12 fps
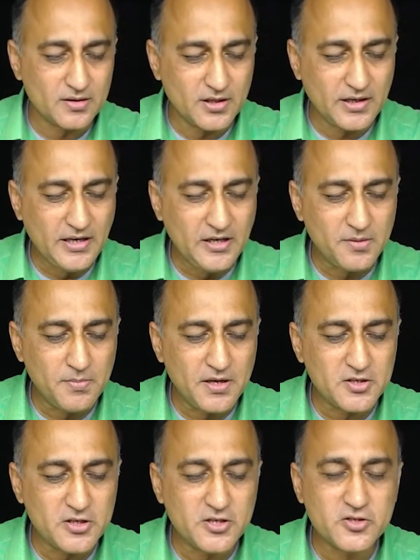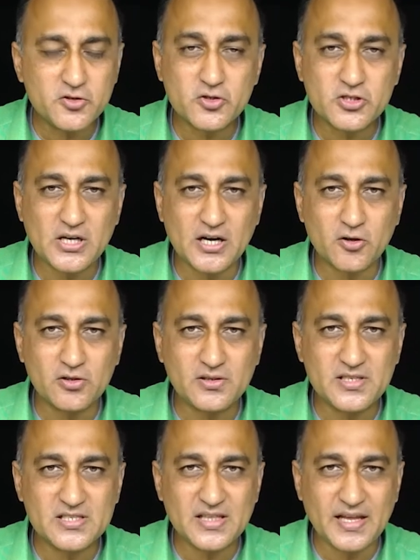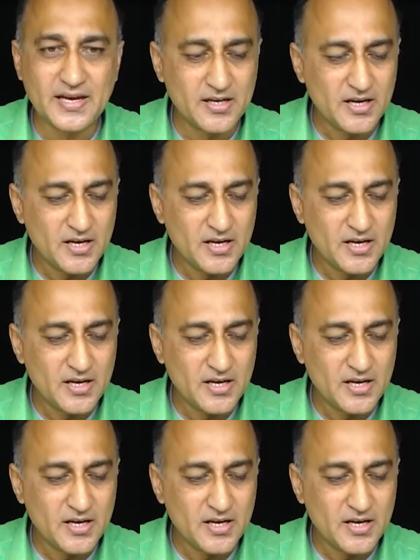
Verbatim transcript: the int main needs to start on this line